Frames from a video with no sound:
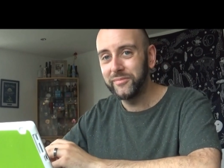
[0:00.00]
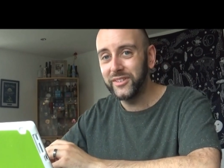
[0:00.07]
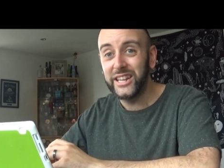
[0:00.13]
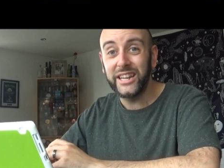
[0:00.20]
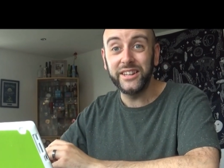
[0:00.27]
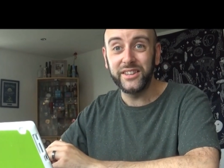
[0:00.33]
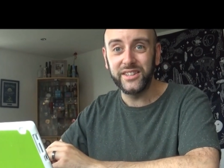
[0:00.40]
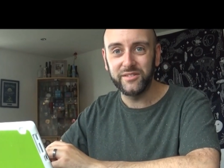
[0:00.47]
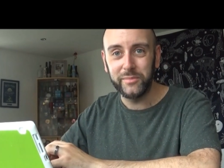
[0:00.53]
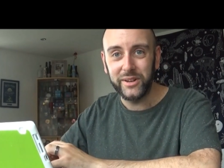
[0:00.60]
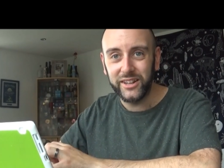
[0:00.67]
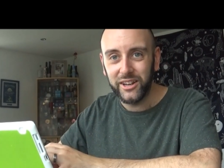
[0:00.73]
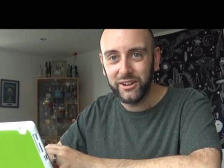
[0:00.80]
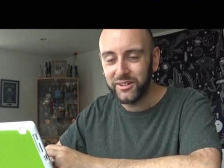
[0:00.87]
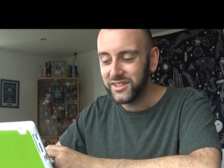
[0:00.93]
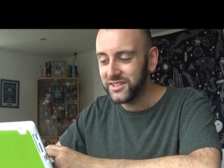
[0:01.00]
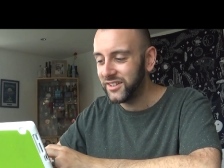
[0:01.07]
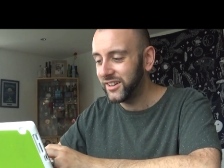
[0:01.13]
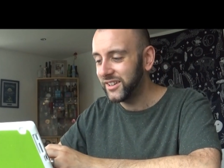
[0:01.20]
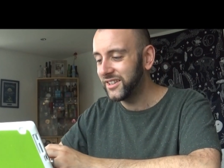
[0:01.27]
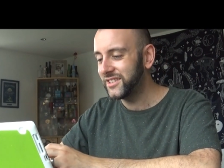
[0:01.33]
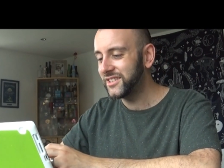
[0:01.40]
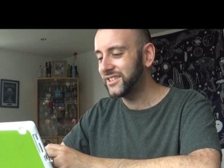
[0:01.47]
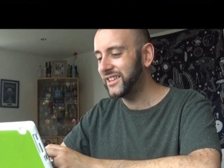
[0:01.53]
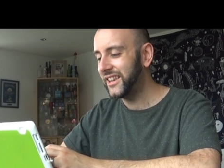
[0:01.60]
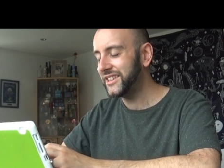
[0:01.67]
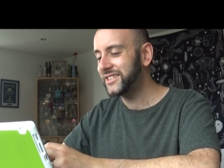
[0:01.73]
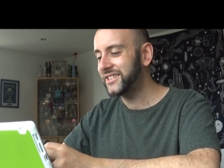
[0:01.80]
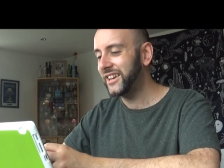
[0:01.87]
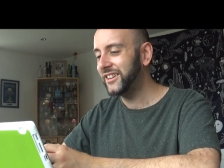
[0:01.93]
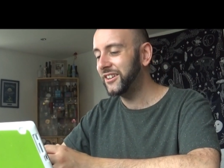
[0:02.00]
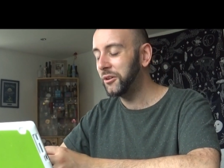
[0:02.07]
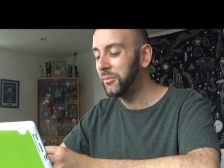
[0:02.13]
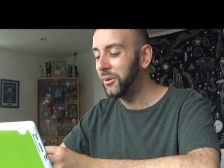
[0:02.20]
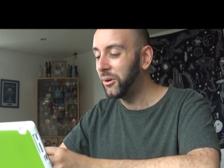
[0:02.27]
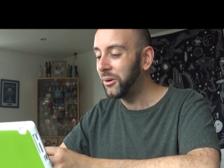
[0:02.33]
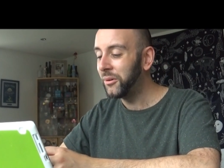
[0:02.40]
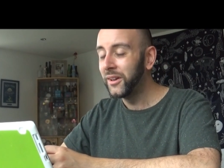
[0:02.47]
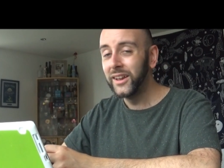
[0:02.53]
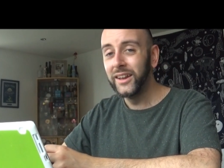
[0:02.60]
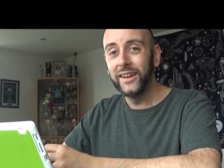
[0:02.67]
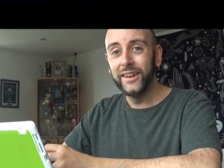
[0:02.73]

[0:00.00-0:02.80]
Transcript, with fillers: leaders of mediocre ciders, let's say no more.